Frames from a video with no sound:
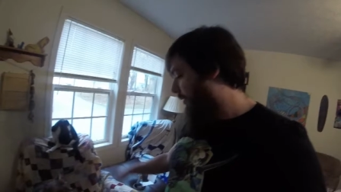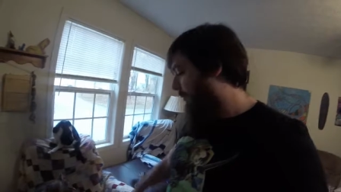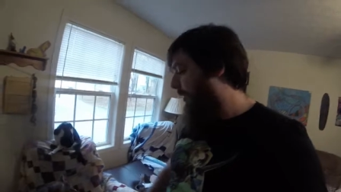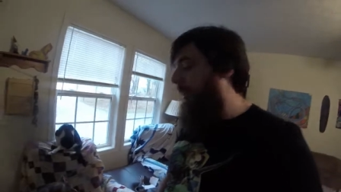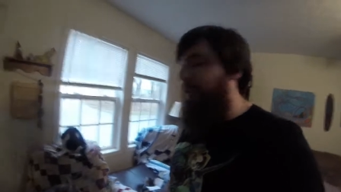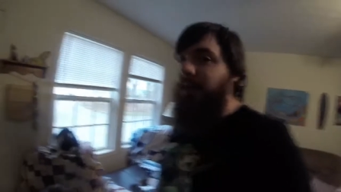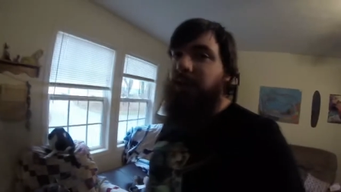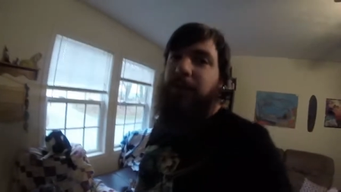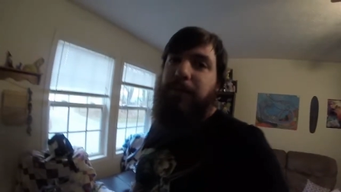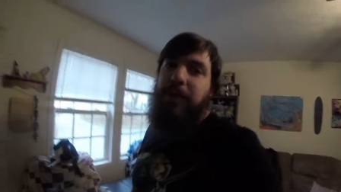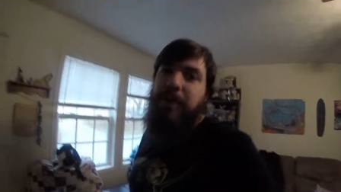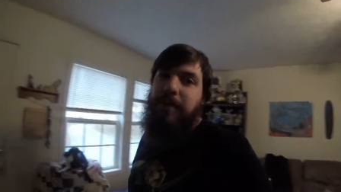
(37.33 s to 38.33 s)
the blankets on
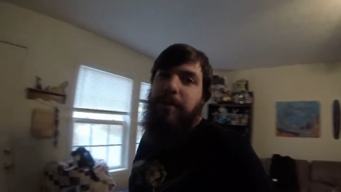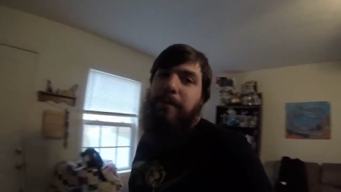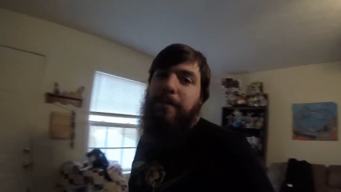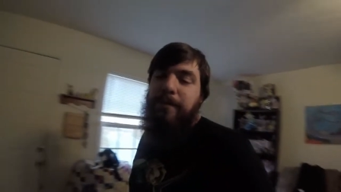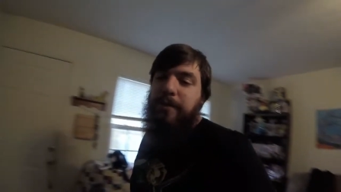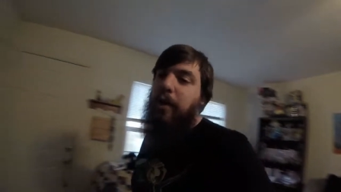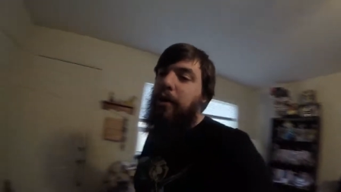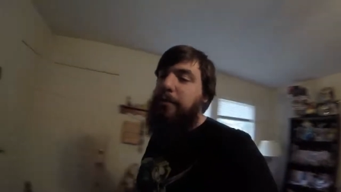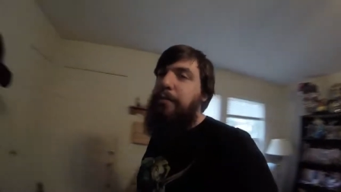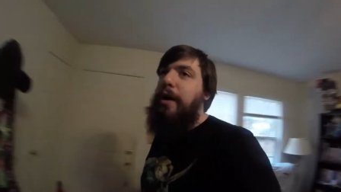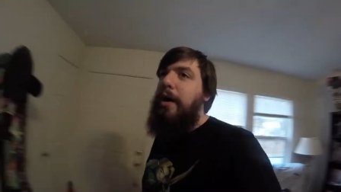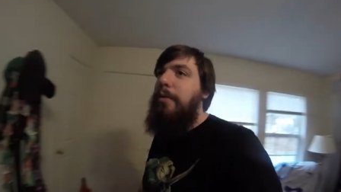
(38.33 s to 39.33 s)
them, because they're dark
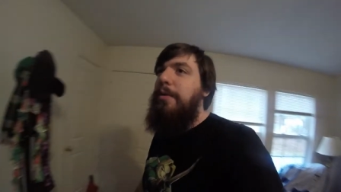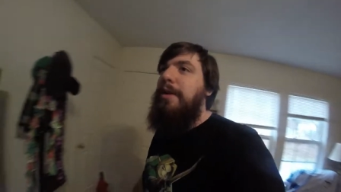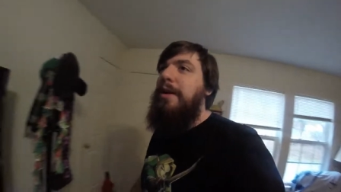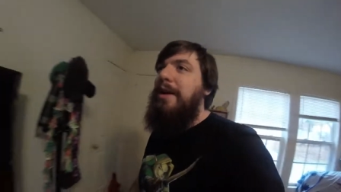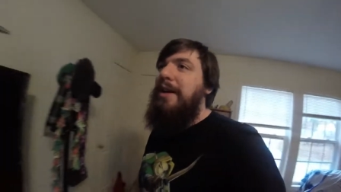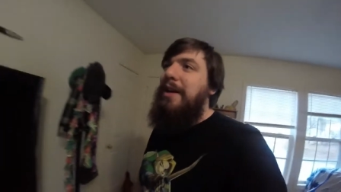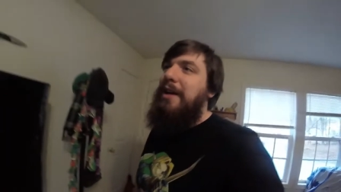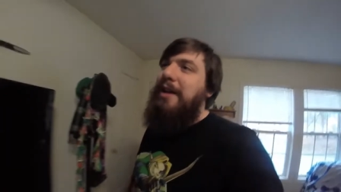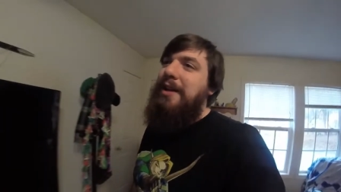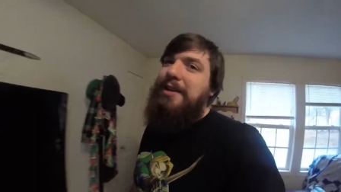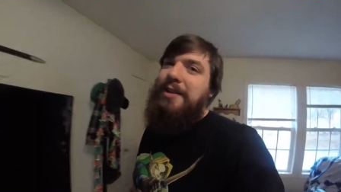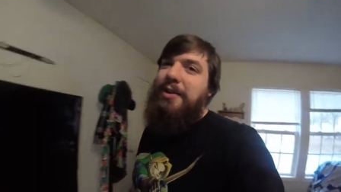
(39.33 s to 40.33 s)
brown
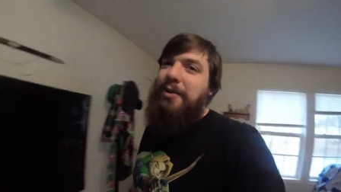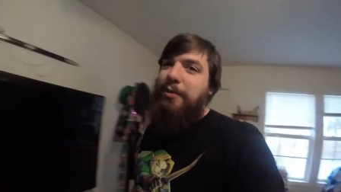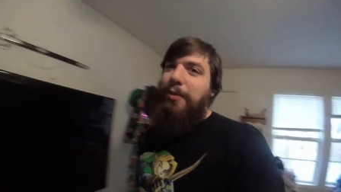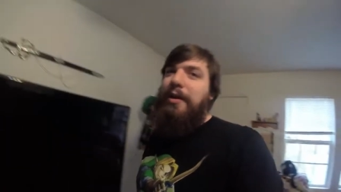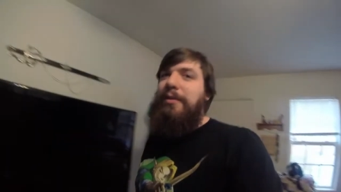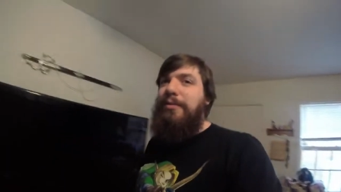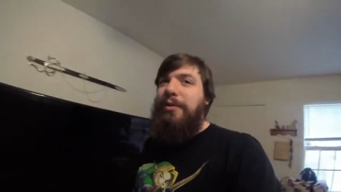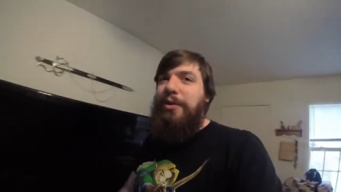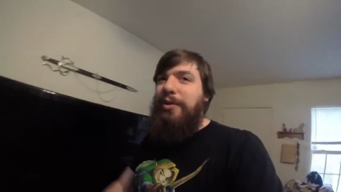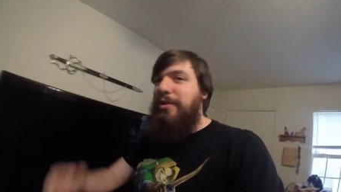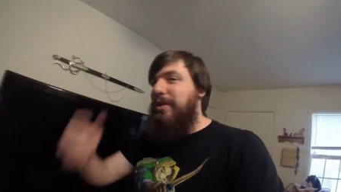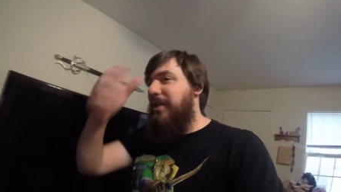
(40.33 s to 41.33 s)
and her white
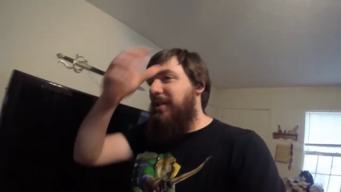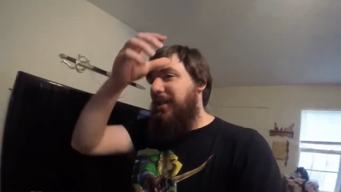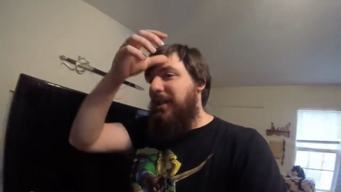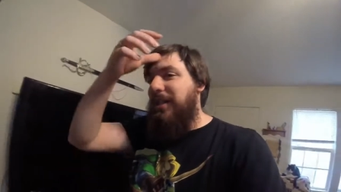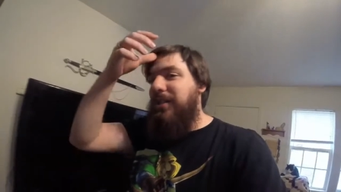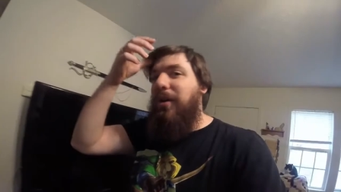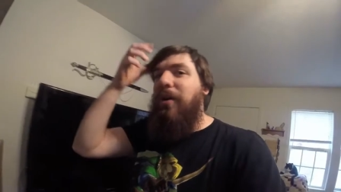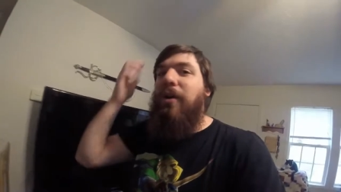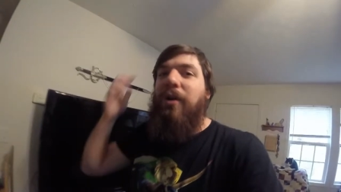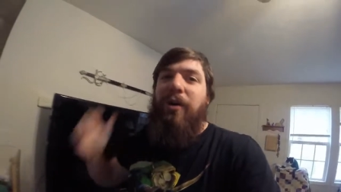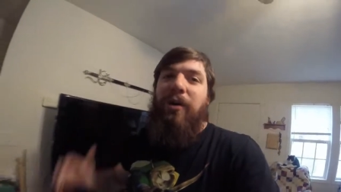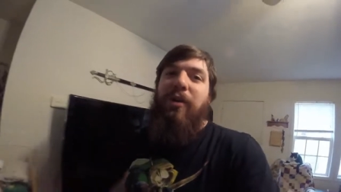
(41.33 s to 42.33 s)
fur just gets
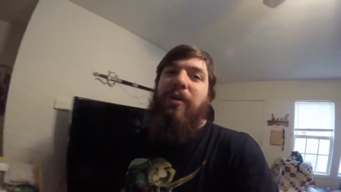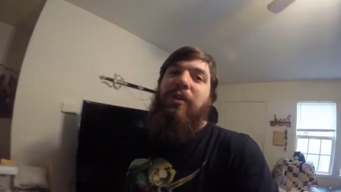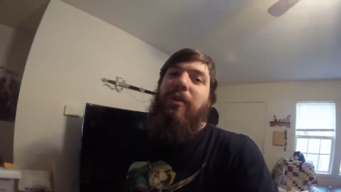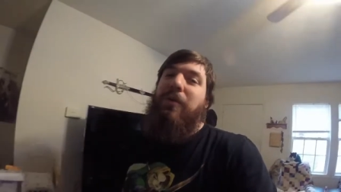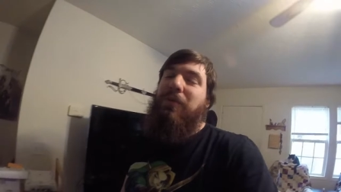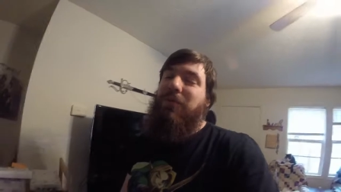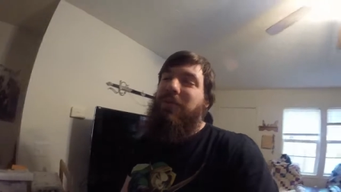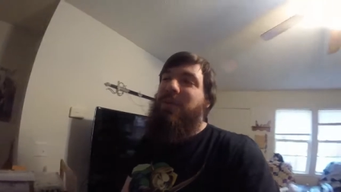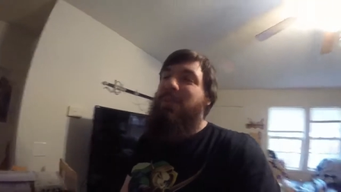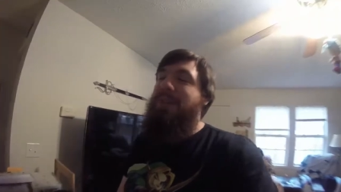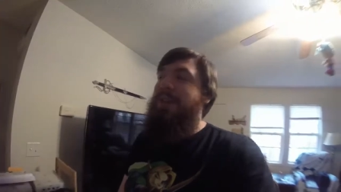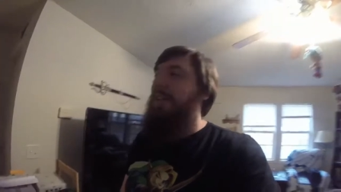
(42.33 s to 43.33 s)
all over the
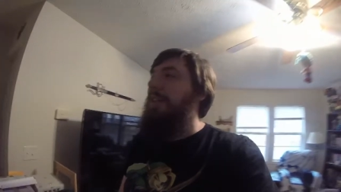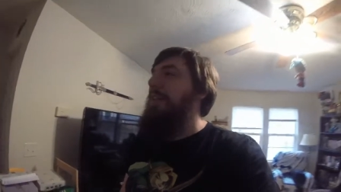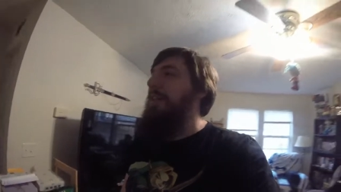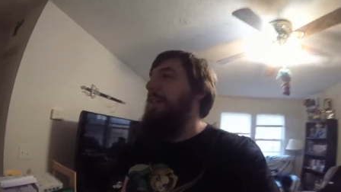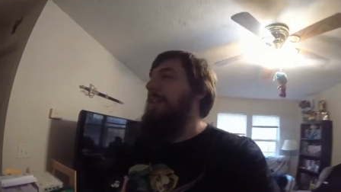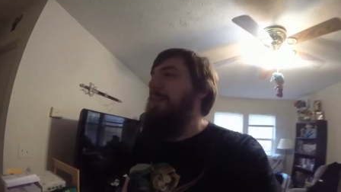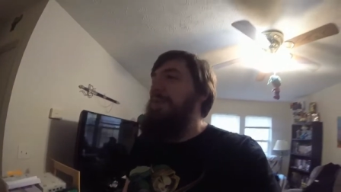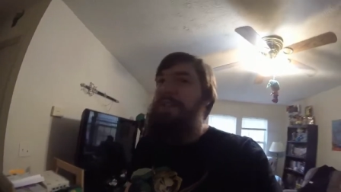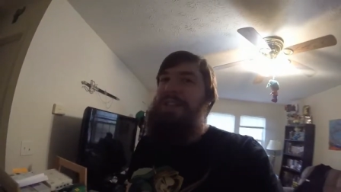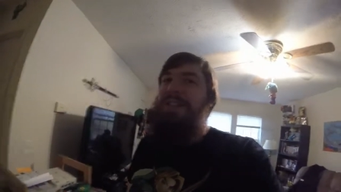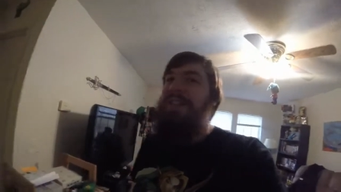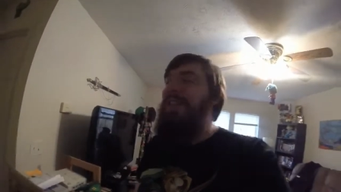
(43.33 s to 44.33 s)
place and it's
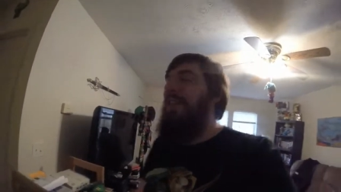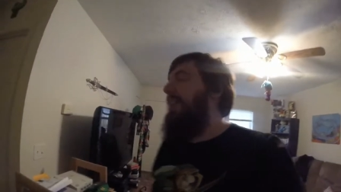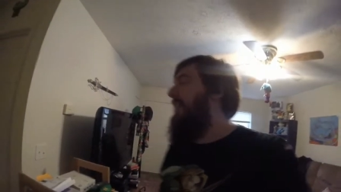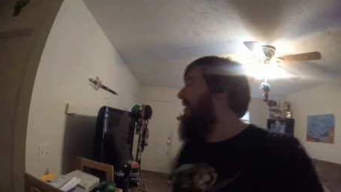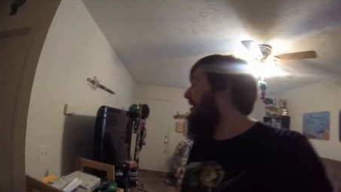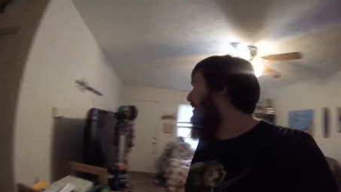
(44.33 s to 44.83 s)
ridiculous.